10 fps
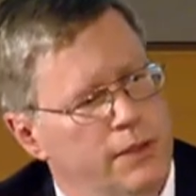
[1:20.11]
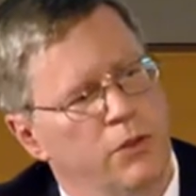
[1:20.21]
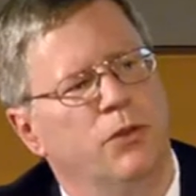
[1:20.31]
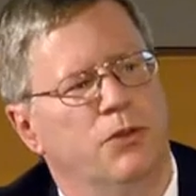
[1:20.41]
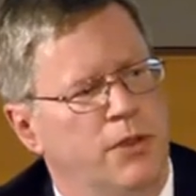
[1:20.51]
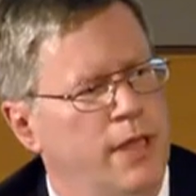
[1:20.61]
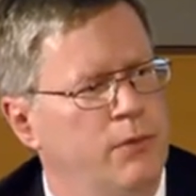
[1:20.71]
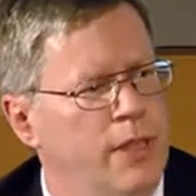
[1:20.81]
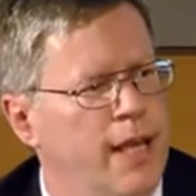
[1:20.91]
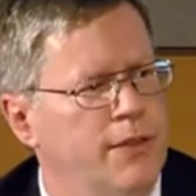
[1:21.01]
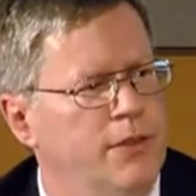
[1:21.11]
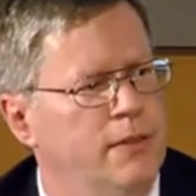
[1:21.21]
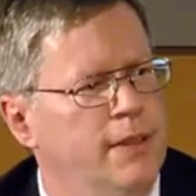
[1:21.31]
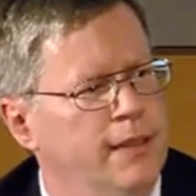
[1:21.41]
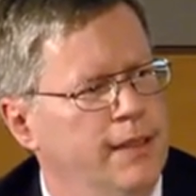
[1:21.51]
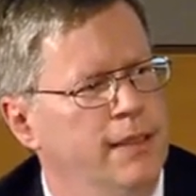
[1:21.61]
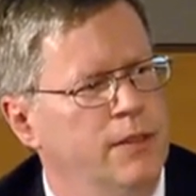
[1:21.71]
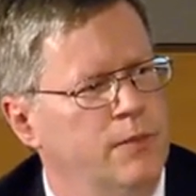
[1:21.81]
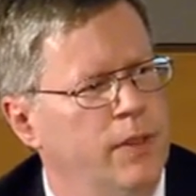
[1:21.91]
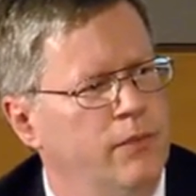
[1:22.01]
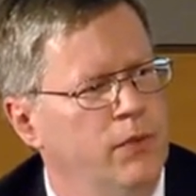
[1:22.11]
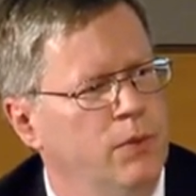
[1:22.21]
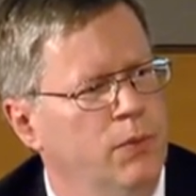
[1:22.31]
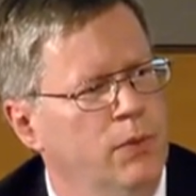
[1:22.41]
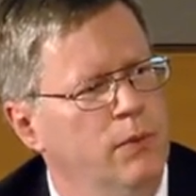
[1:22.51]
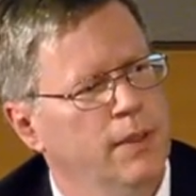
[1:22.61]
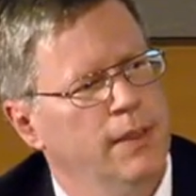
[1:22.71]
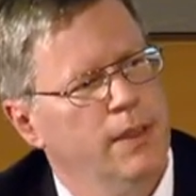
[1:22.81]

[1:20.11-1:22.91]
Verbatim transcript: at nuclear chain reaction in the spent fuel pool.